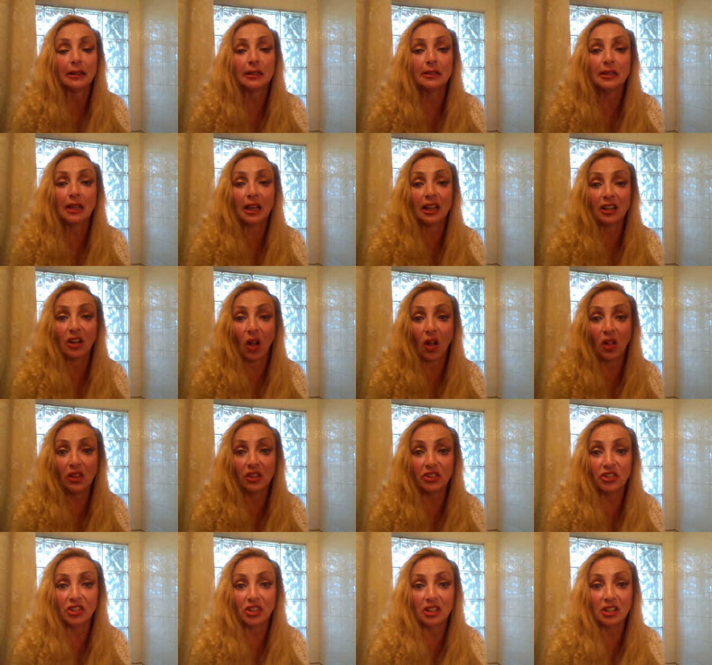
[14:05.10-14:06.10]
the
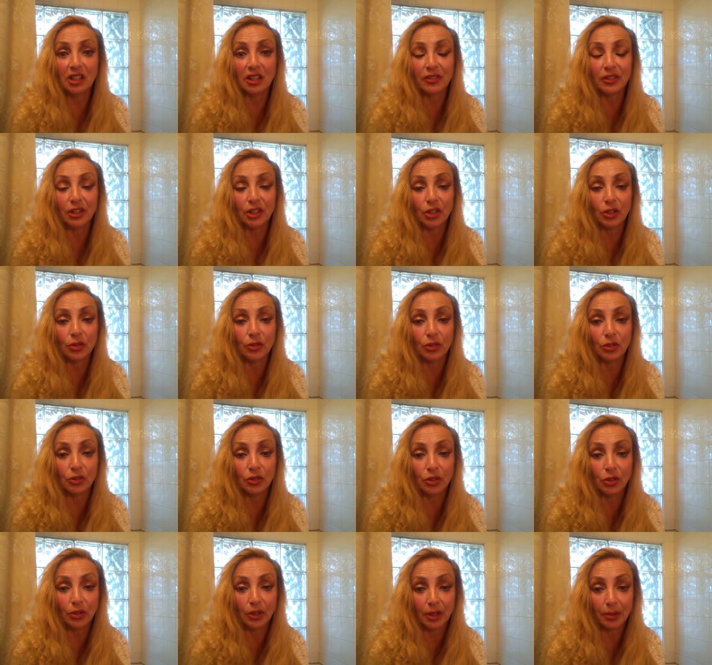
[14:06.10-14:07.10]
technology given him
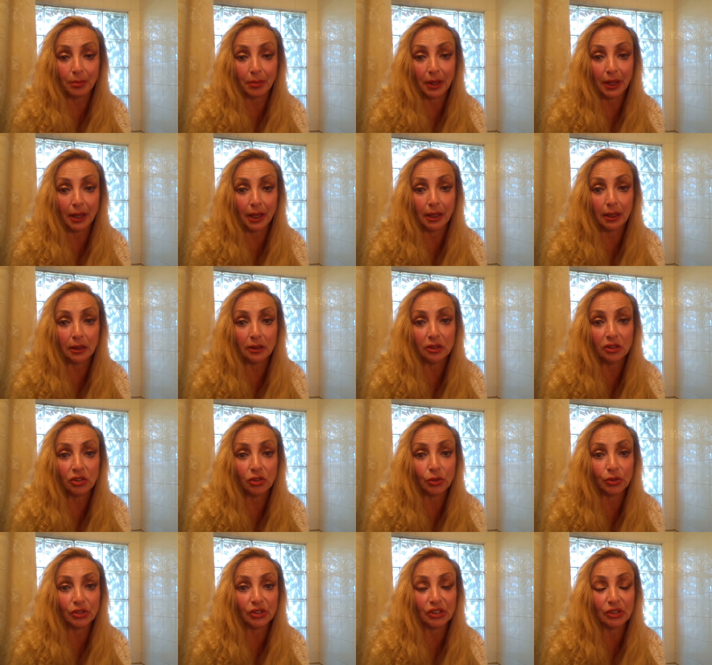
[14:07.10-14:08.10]
to him by
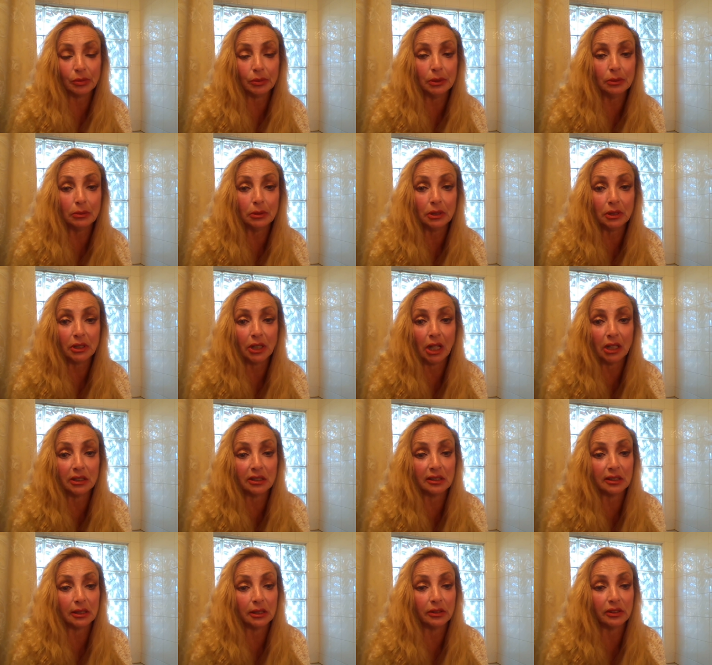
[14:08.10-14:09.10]
sources we will not
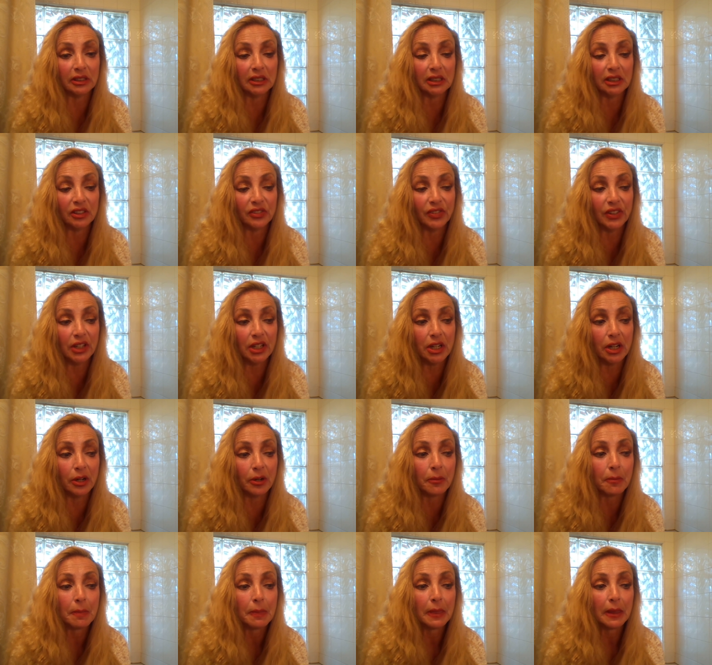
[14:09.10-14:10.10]
disclose in this
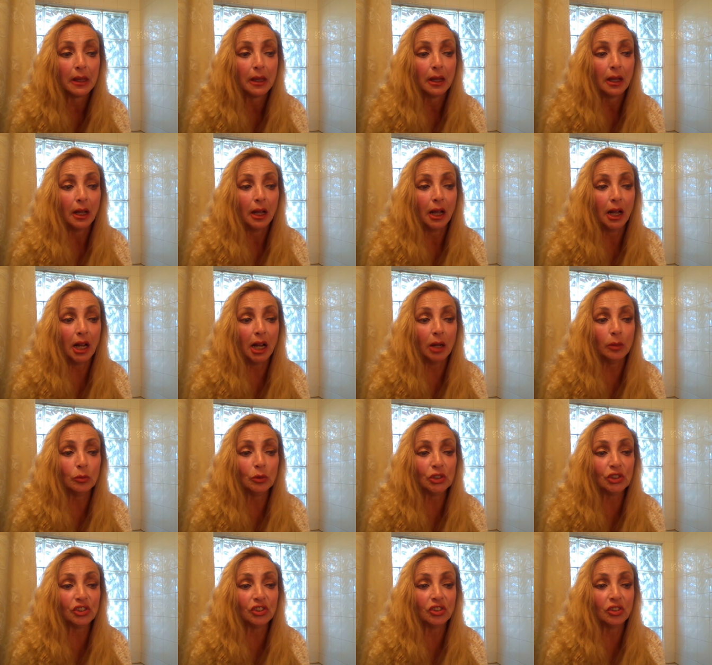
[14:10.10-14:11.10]
video, um,
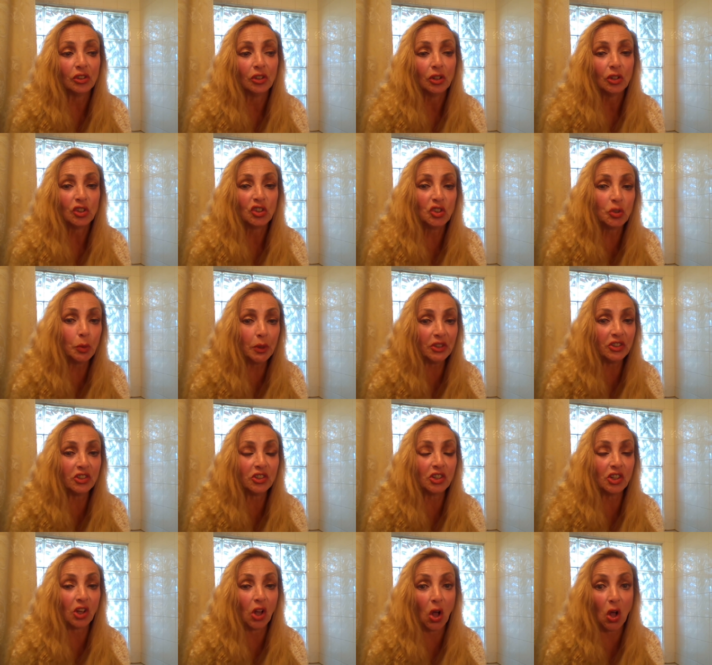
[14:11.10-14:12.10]
which
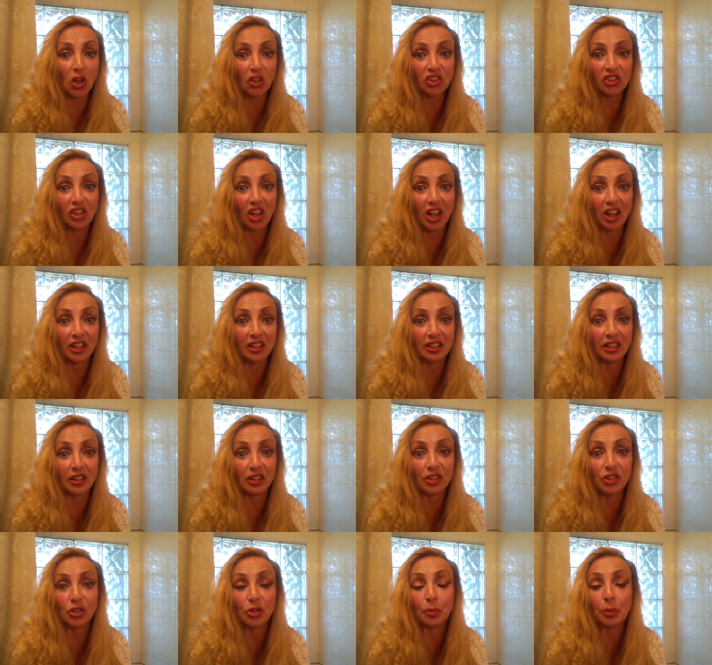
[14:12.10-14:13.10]
switched the call signs of
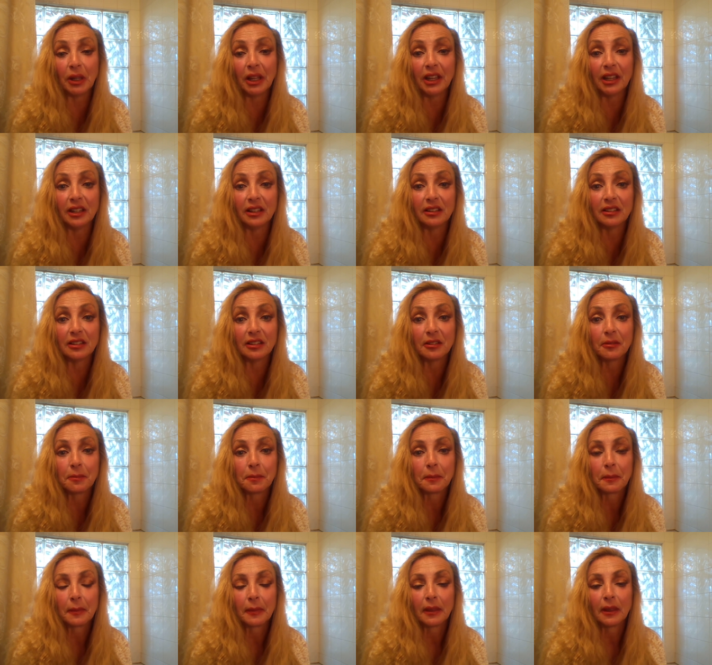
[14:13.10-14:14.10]
the two planes.
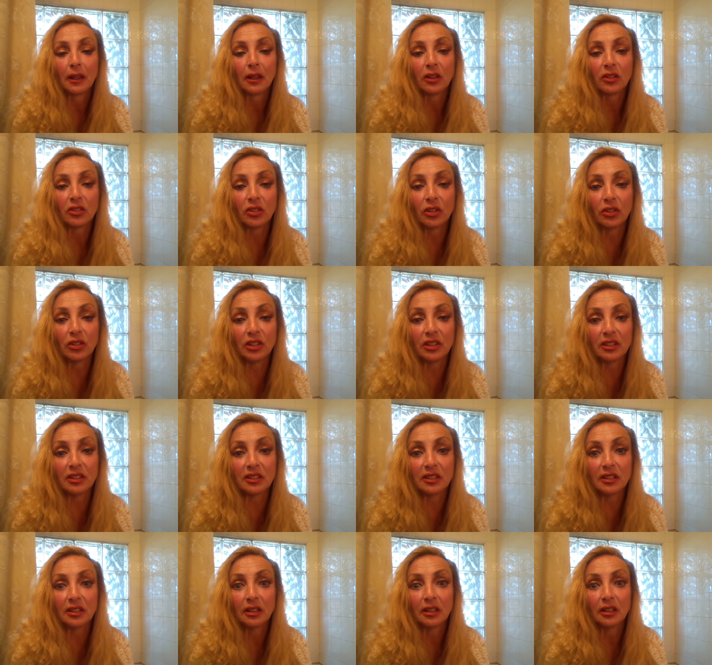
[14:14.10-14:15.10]
So
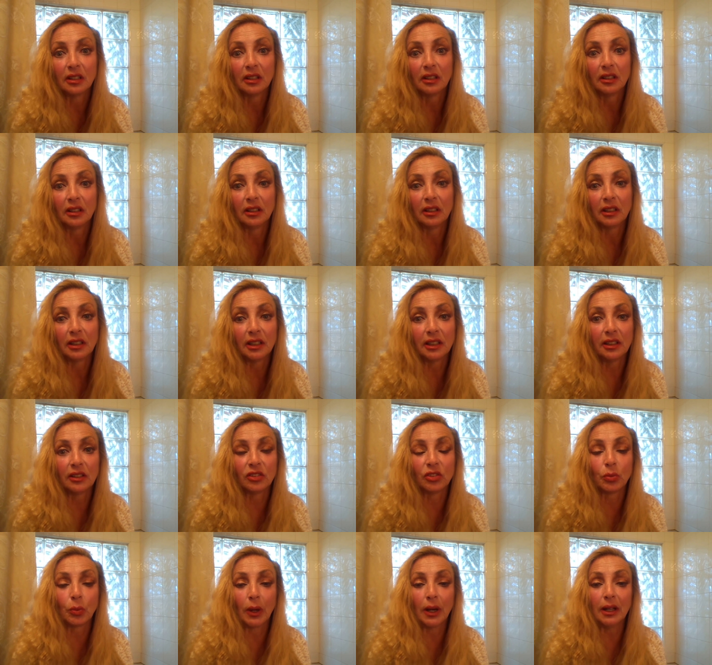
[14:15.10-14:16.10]
this
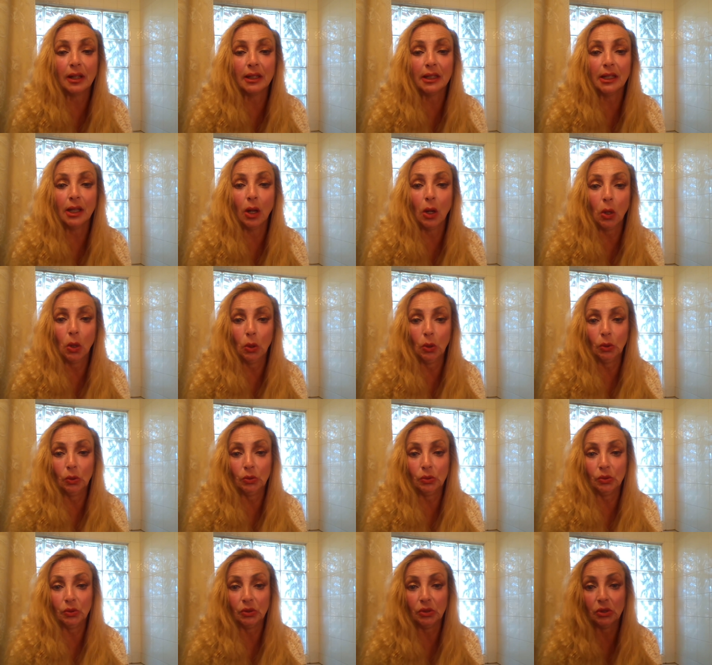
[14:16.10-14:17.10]

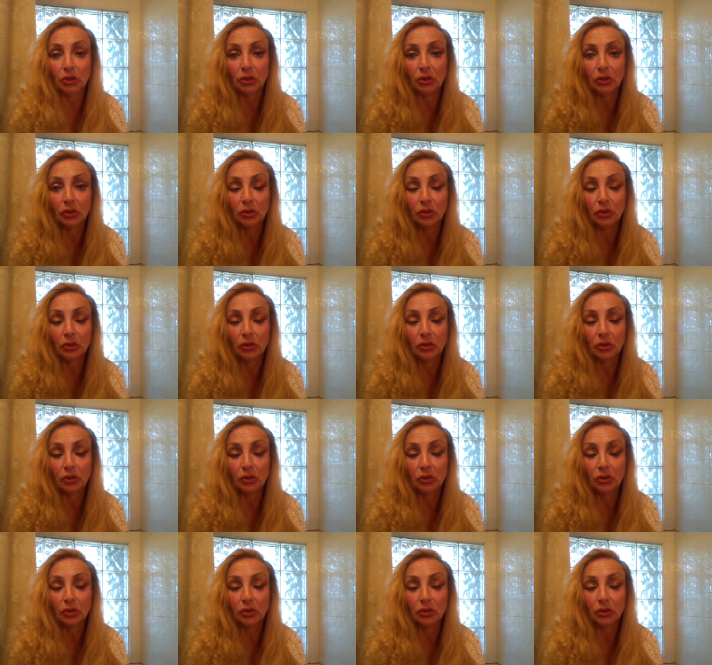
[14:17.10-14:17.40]
Israeli-owned